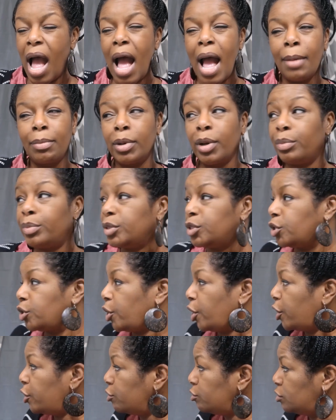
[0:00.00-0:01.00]
I'm gonna put the
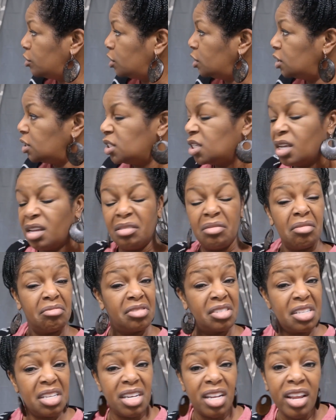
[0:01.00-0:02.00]
curtains.
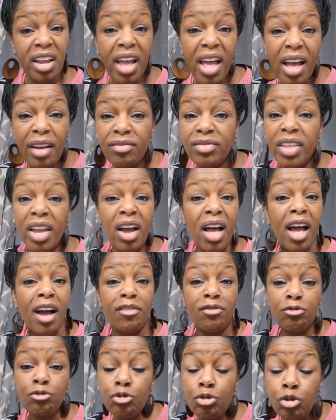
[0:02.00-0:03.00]
Sydni have they'll
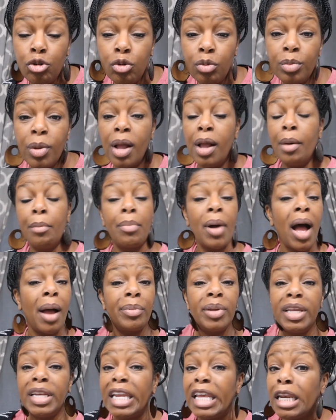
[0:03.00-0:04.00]
have room.
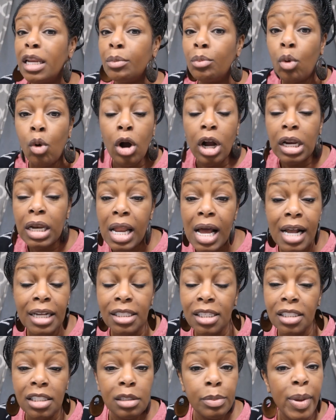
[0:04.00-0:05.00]
Bobbi needed more
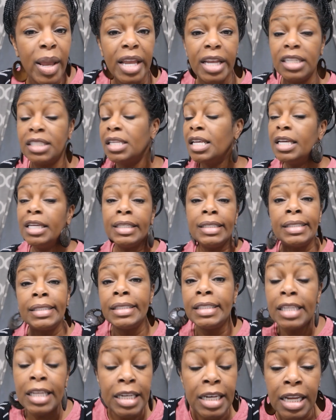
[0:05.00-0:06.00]
closet space.
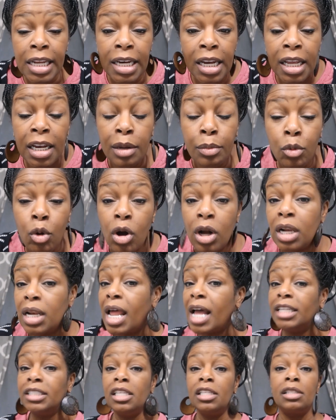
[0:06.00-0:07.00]
Sydni needed more
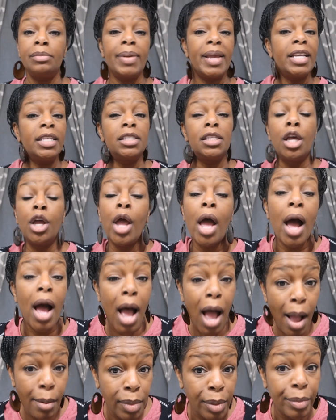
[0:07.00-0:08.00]
closet space.
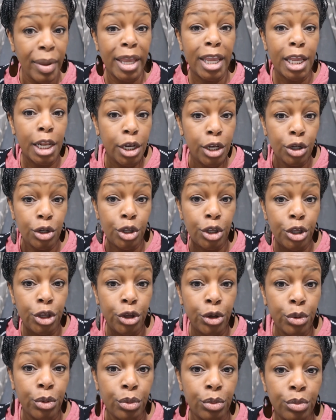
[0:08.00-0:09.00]
I'm gonna make it look
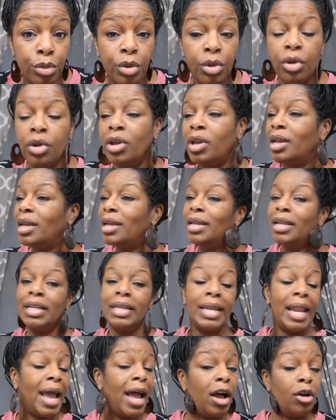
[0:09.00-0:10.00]
cute.
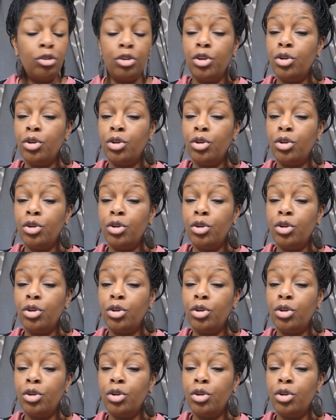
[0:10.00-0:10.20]
Now